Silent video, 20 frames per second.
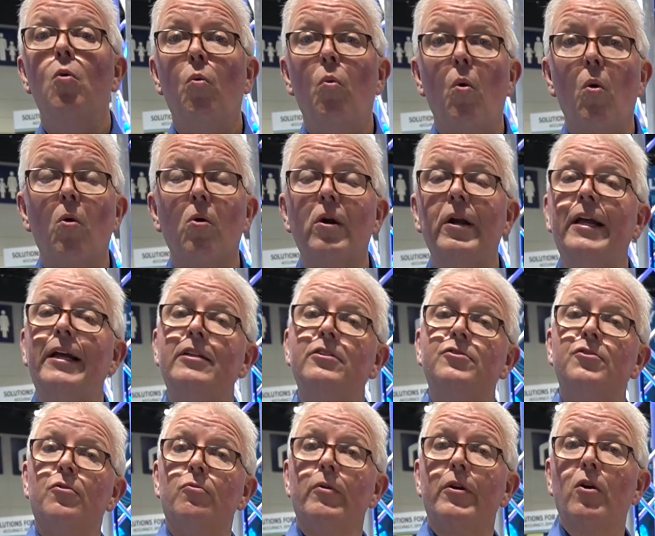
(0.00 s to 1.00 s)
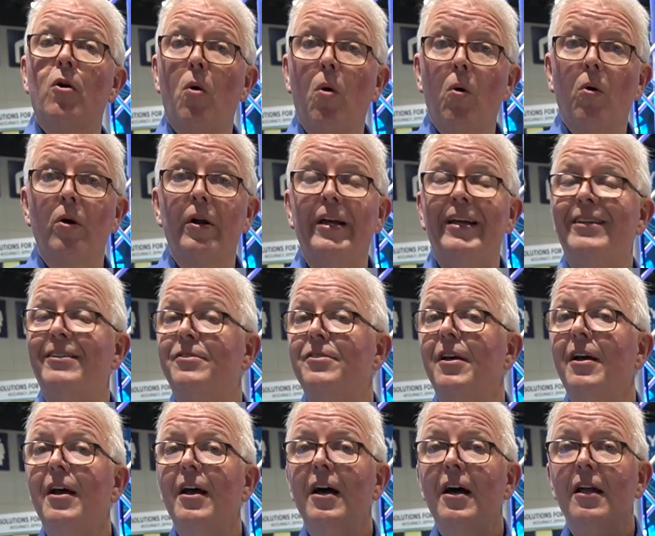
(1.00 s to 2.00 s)
warnings, recordings,
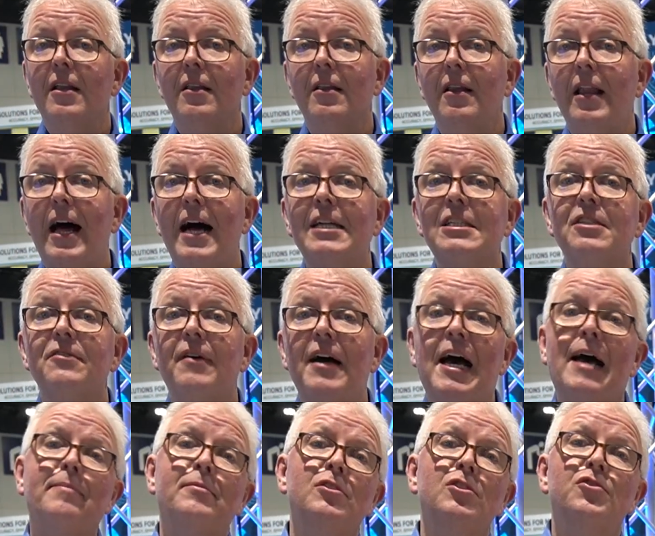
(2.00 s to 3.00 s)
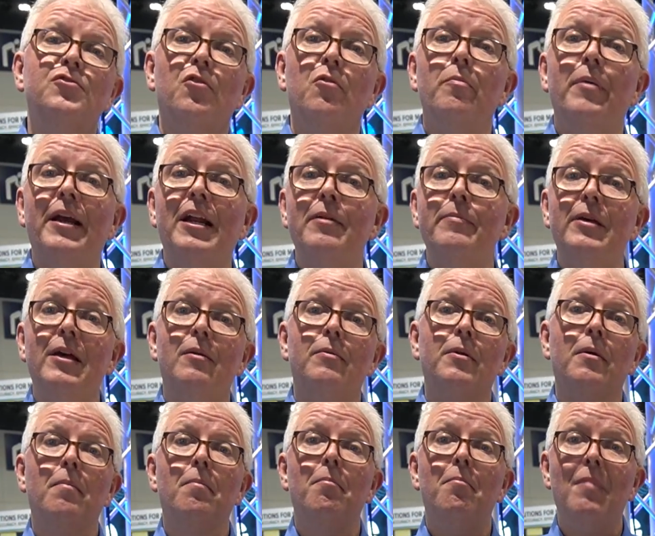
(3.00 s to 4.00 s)
lots of options for me to be able
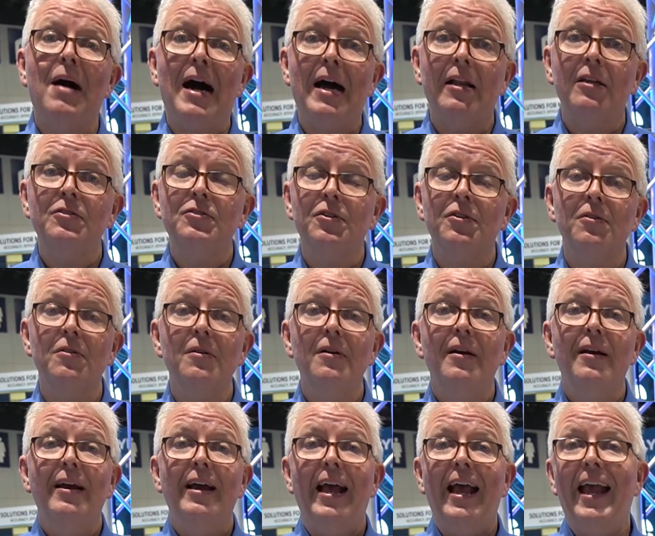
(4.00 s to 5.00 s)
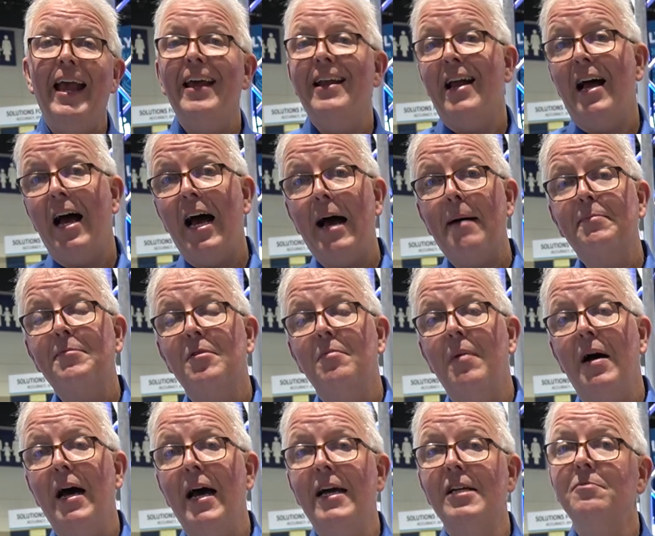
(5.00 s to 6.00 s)
to monitor and
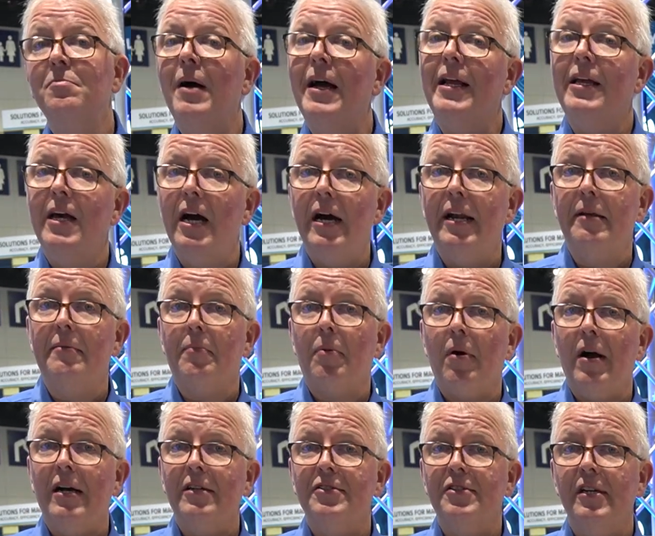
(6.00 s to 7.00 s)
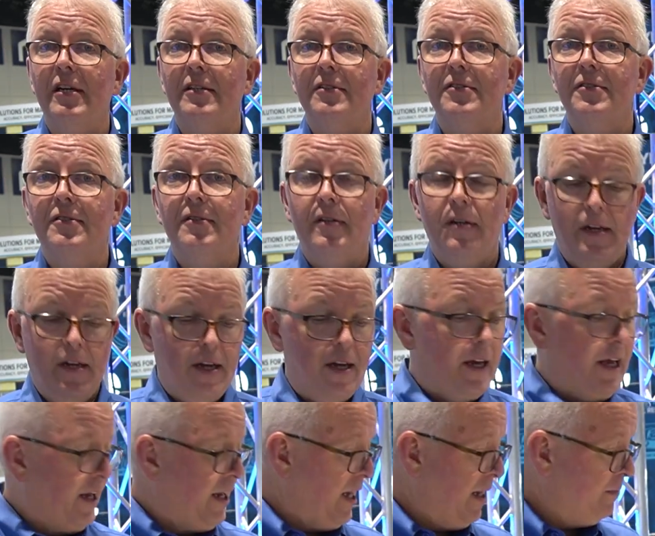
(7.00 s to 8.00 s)
optimize my cutting process.
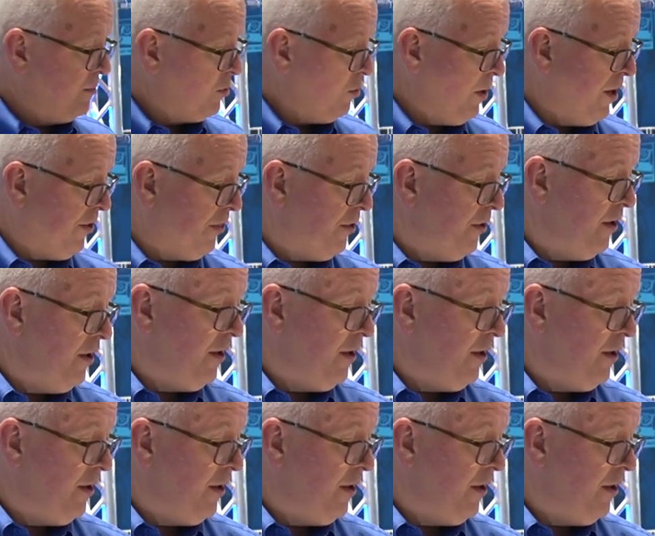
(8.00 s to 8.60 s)
It comes with